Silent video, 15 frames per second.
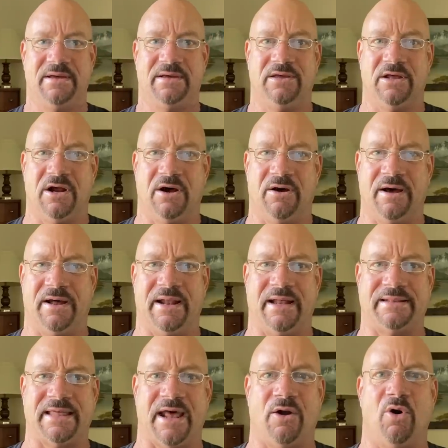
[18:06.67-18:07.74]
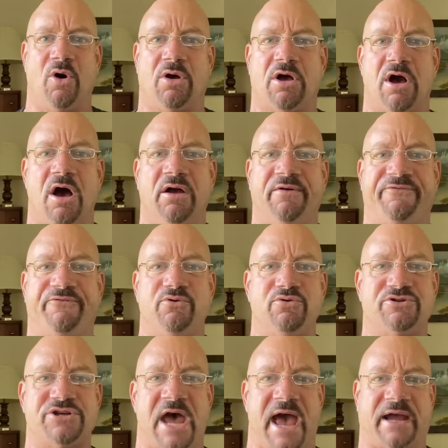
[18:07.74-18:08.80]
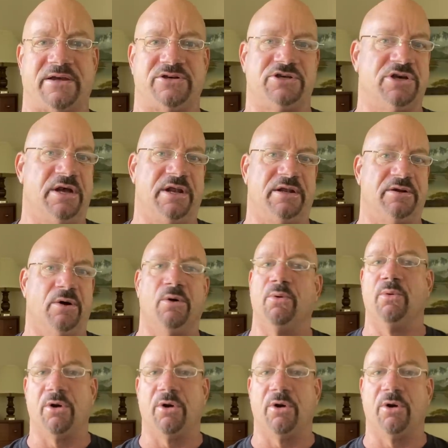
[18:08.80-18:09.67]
You know, that old Kung Fu Jack shit don't